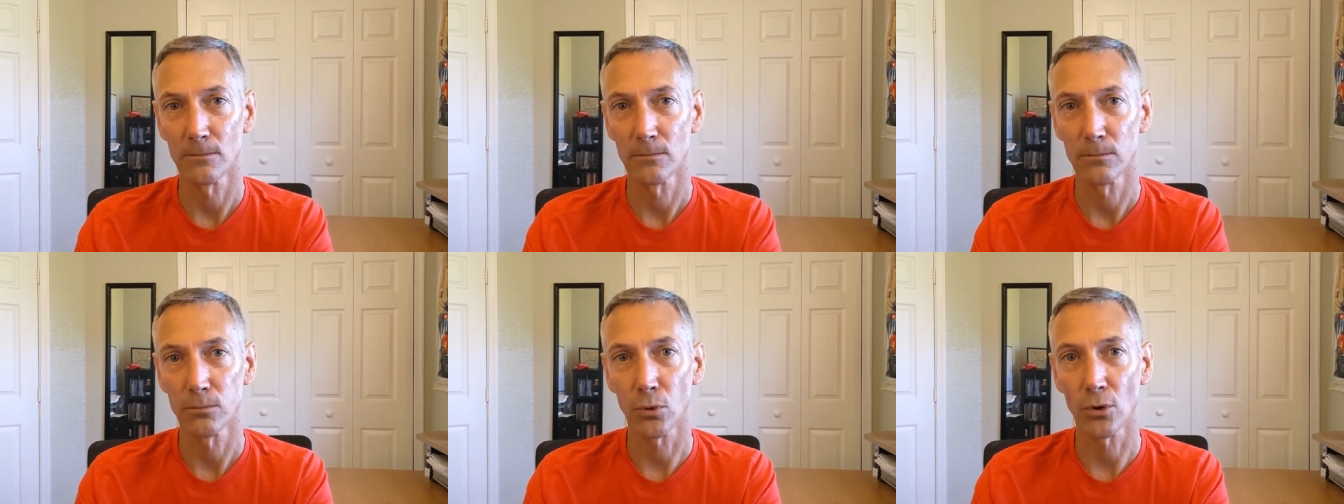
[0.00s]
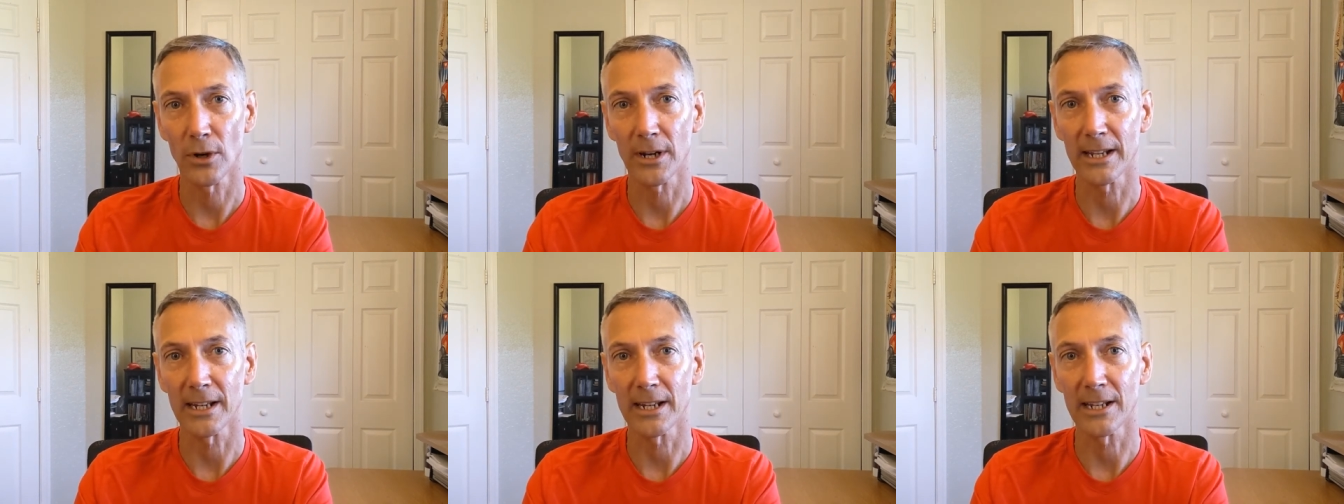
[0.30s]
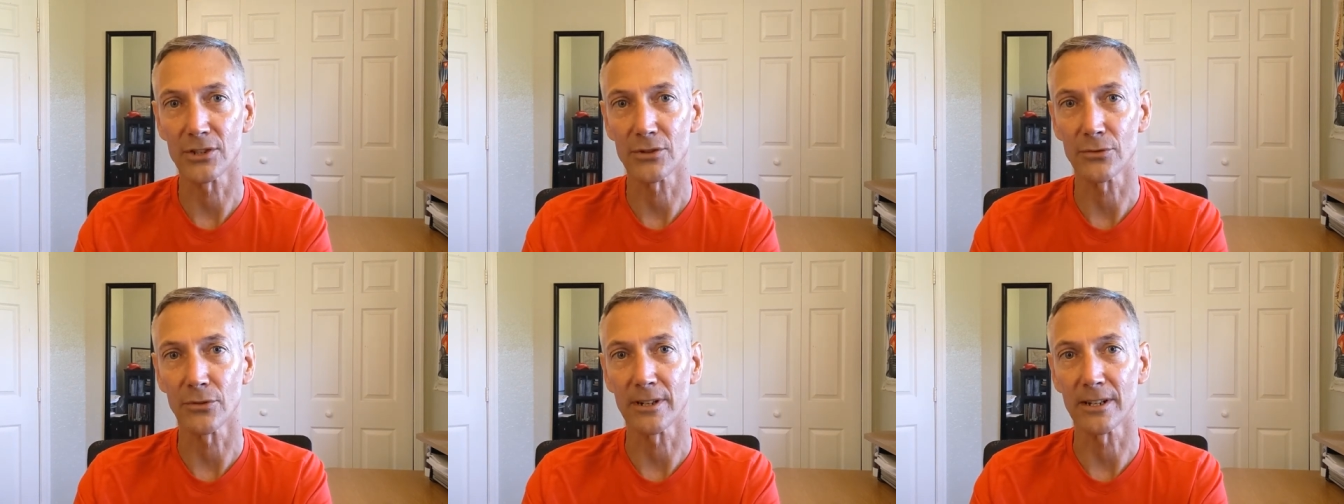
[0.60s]
putting it
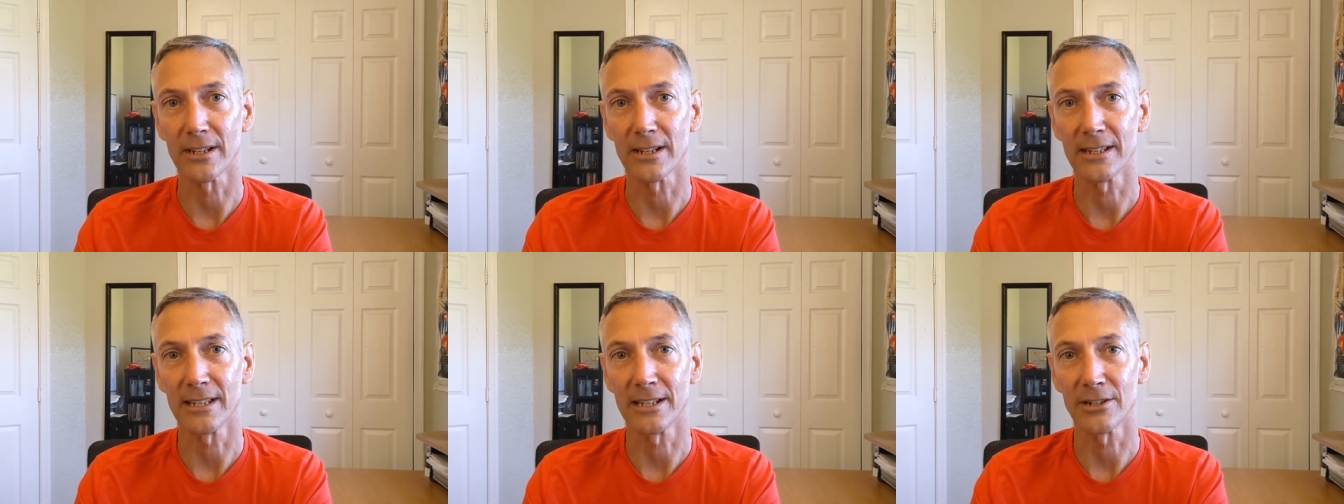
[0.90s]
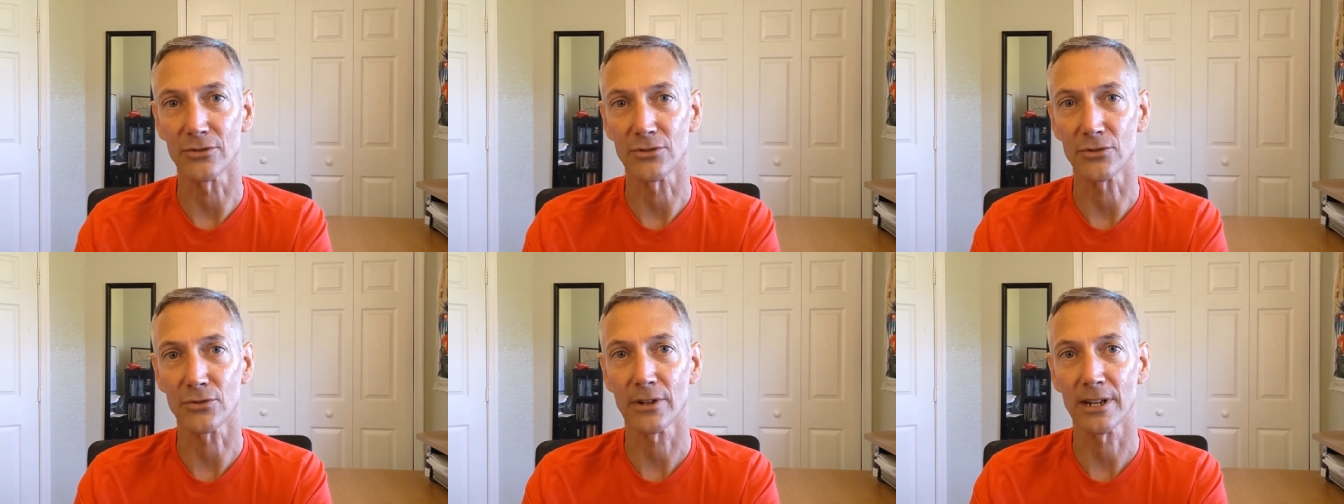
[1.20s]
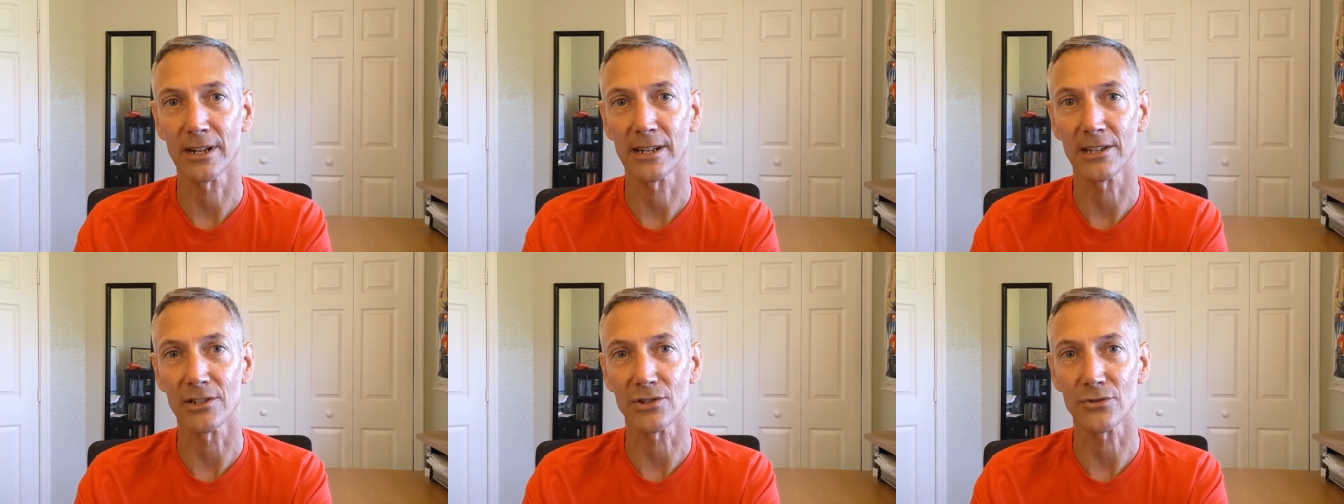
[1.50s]
into an interest
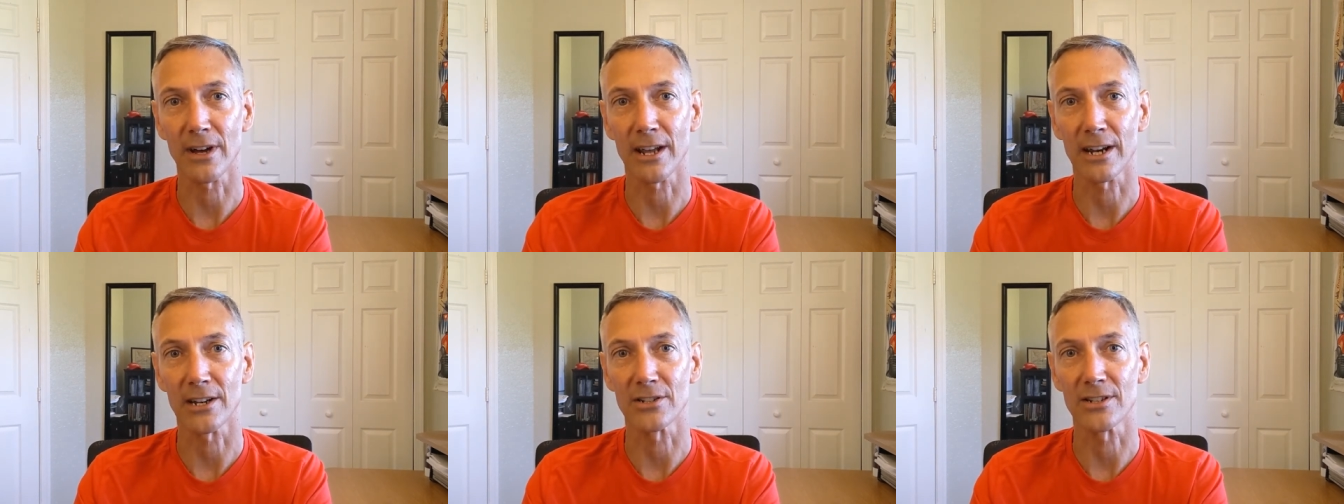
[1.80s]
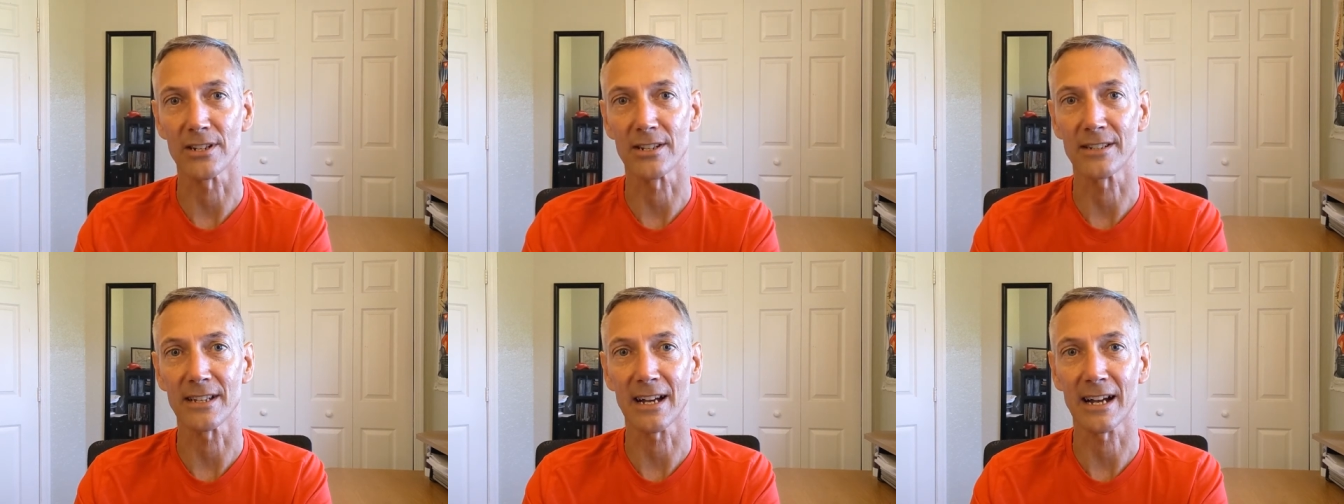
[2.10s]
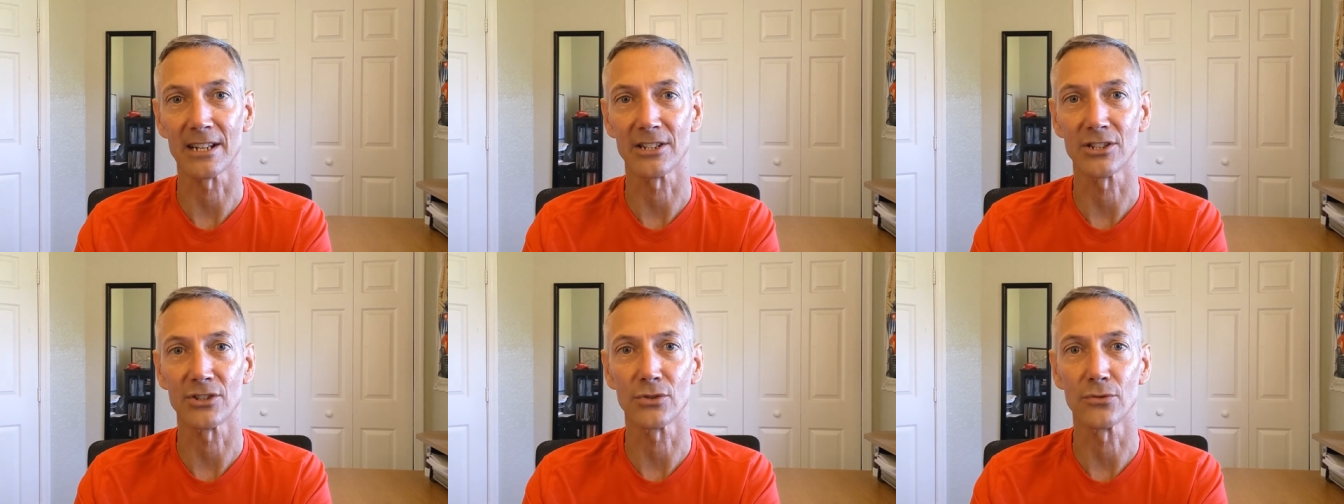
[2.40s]
crediting strategy
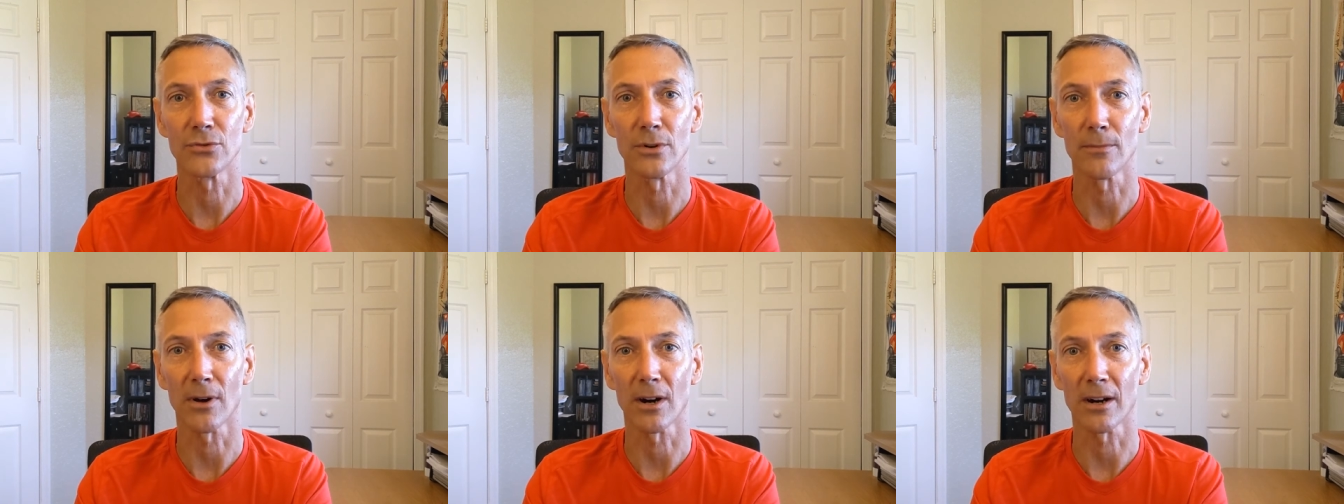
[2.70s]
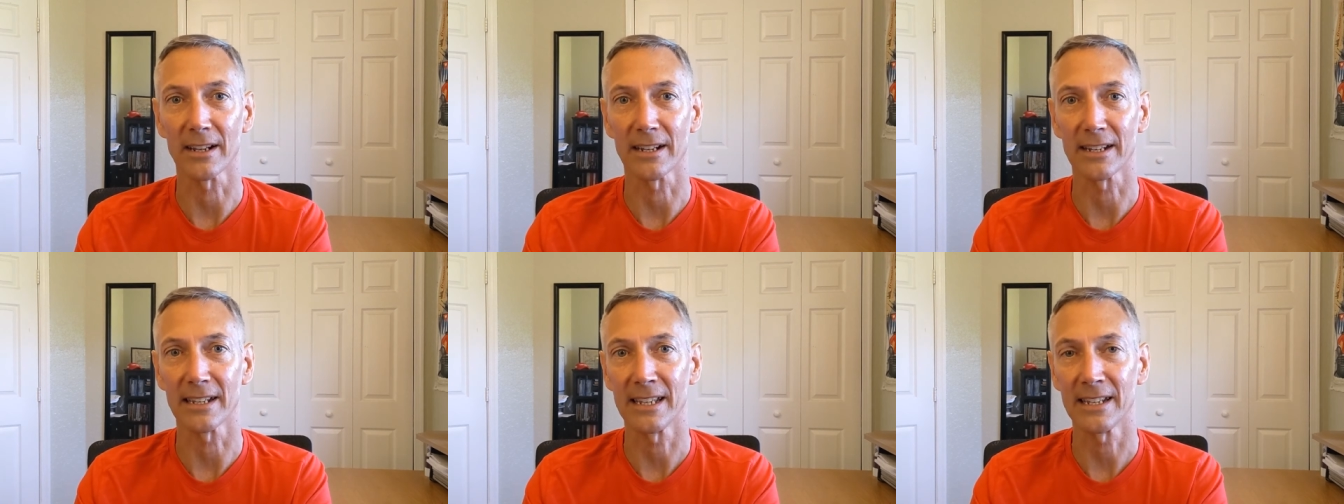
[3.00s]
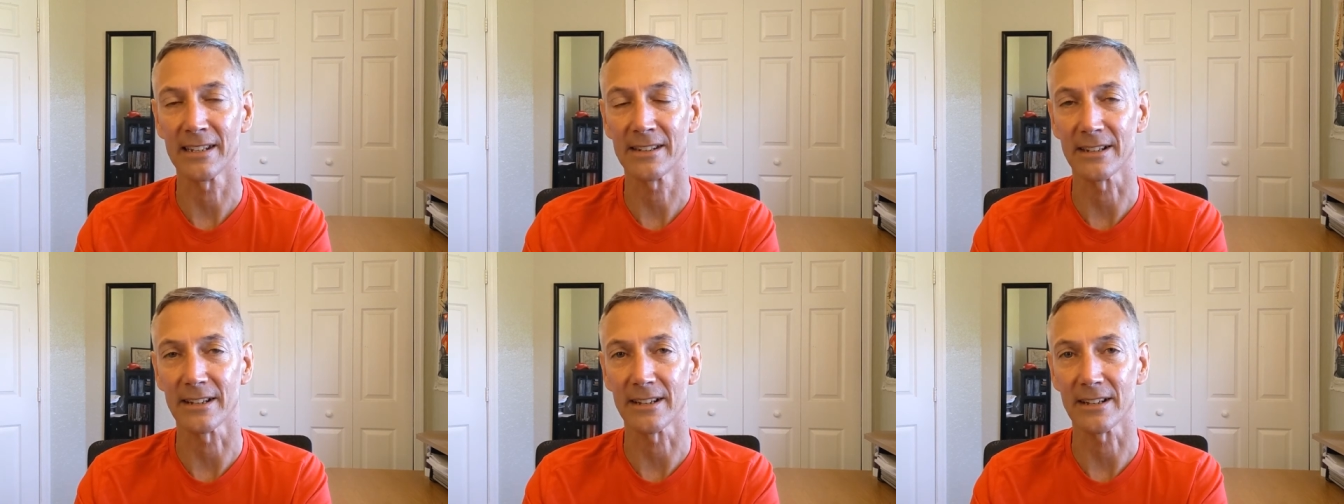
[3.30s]
tied to a market
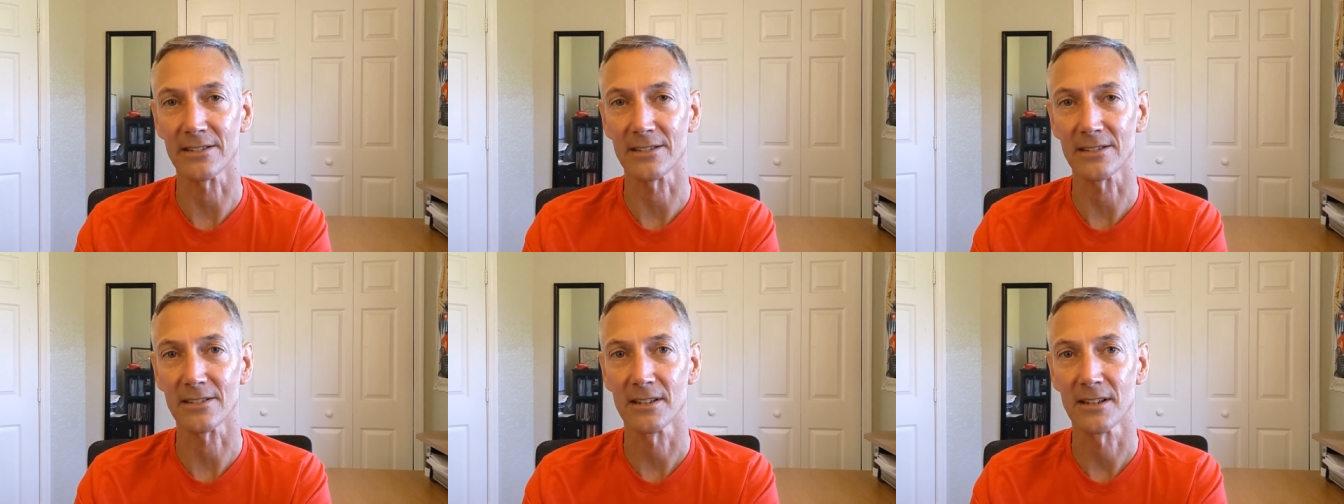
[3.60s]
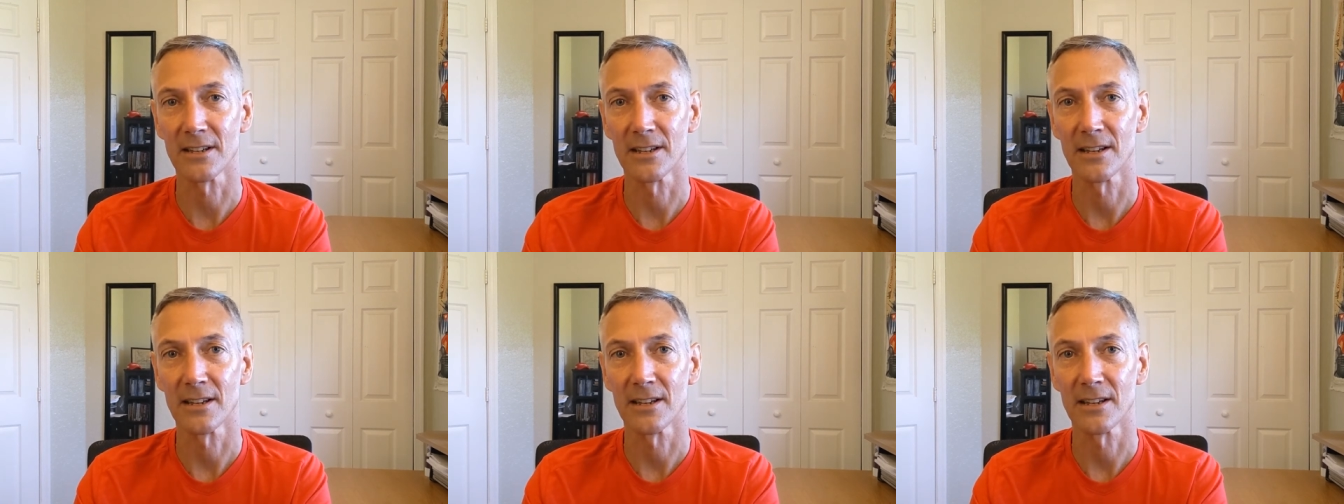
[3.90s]
index,